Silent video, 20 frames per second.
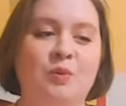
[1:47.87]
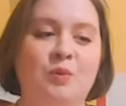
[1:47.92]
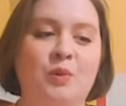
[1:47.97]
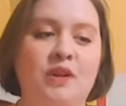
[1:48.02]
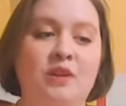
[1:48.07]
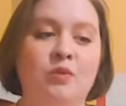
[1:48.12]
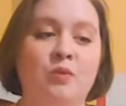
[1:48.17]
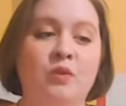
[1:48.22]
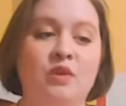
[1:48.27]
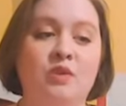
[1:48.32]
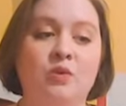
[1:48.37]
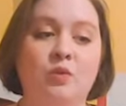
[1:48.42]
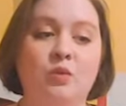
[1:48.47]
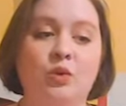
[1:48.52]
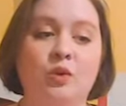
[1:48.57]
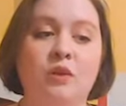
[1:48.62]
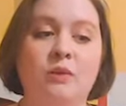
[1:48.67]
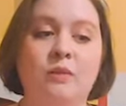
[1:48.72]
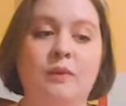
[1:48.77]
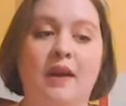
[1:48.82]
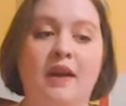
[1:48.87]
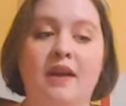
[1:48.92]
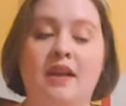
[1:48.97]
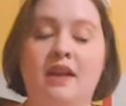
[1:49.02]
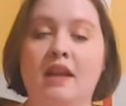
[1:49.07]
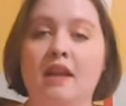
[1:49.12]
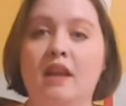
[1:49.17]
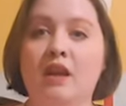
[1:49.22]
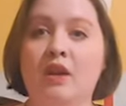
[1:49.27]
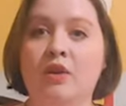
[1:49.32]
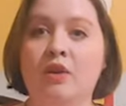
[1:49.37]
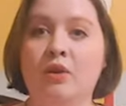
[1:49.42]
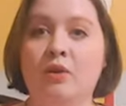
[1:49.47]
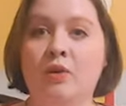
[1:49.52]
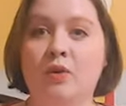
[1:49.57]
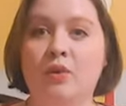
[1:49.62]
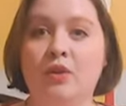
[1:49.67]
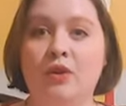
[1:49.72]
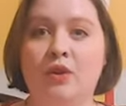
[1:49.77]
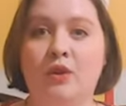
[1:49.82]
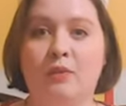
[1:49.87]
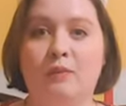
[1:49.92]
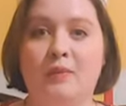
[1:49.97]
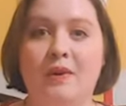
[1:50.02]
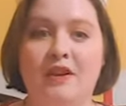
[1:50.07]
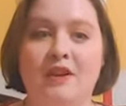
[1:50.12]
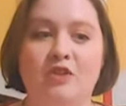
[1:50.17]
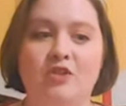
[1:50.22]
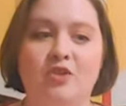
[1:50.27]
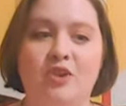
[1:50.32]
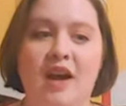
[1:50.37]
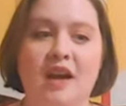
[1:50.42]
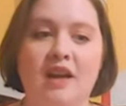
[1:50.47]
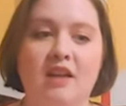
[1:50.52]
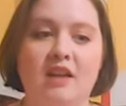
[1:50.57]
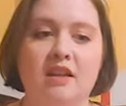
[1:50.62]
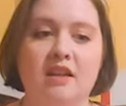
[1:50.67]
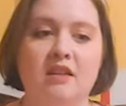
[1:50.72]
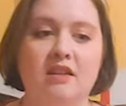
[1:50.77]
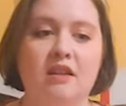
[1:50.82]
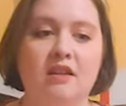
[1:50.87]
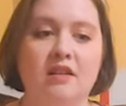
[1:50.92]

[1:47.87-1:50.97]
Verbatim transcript: Britain was ruled by King Uther Pendragon.